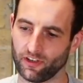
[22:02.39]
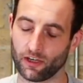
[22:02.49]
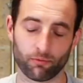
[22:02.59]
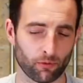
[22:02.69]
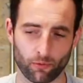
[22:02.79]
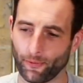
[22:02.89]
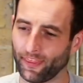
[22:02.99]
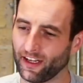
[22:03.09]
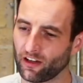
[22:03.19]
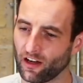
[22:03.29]
If we were
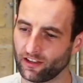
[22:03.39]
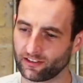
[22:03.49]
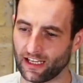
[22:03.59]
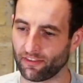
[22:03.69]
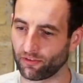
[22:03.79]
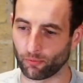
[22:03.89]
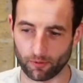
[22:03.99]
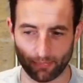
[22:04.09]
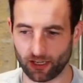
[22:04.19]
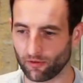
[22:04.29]
within a car's length,
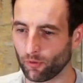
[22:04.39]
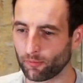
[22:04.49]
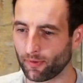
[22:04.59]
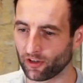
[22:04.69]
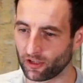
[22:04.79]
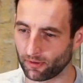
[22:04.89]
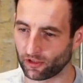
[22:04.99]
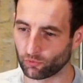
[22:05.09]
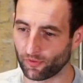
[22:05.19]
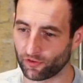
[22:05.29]
we'd be on it,
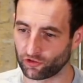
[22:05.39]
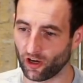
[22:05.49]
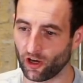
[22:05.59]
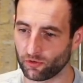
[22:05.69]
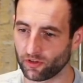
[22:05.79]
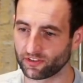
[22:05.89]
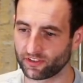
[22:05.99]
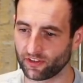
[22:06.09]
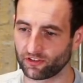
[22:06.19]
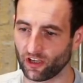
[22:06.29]
because with the toe, you can
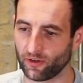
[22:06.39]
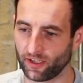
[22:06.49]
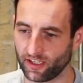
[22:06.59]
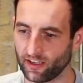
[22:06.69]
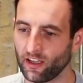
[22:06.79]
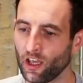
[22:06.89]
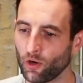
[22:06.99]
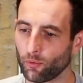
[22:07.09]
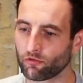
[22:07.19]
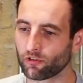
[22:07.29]
see the toe here,
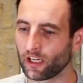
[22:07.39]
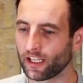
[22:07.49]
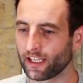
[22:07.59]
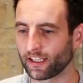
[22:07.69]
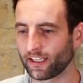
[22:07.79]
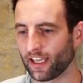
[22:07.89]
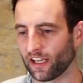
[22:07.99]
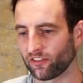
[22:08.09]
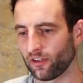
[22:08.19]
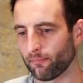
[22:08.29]
we really get
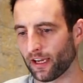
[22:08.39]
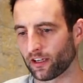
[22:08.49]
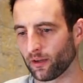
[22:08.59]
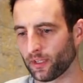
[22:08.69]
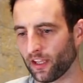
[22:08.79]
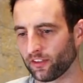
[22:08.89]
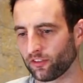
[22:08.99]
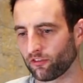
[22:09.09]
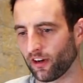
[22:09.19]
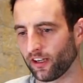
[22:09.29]
catching him back up down this
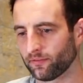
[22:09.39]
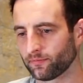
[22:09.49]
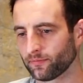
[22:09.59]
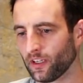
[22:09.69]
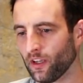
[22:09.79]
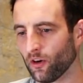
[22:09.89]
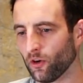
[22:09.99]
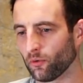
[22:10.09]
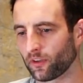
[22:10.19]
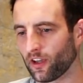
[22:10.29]
straight.
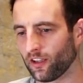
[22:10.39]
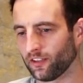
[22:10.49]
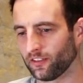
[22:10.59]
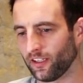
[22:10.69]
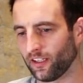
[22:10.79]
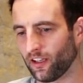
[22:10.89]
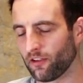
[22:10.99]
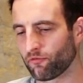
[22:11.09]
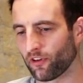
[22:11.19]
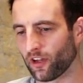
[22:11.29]
Oh, car
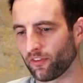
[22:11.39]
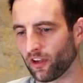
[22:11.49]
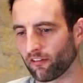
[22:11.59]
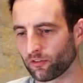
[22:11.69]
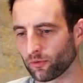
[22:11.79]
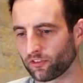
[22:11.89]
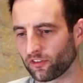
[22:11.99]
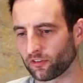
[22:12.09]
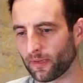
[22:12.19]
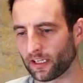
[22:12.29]
in front of the orange one's
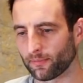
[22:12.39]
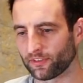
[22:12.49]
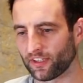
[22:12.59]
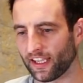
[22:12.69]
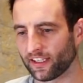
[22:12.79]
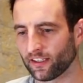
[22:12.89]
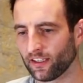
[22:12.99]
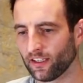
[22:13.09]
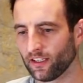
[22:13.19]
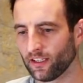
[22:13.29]
just made a mistake.
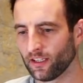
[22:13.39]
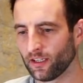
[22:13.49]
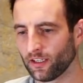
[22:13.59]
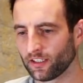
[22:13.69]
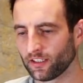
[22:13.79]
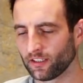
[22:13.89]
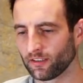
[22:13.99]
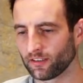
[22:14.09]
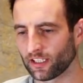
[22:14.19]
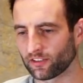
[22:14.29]

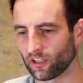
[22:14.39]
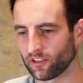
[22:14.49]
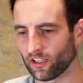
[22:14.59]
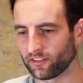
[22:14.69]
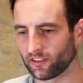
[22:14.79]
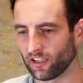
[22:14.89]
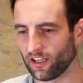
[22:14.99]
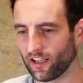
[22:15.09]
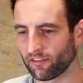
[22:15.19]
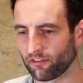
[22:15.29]
That's got a nice tight
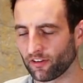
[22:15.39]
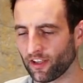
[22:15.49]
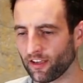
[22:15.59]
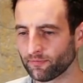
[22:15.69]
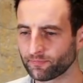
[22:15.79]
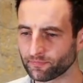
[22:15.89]
line through there.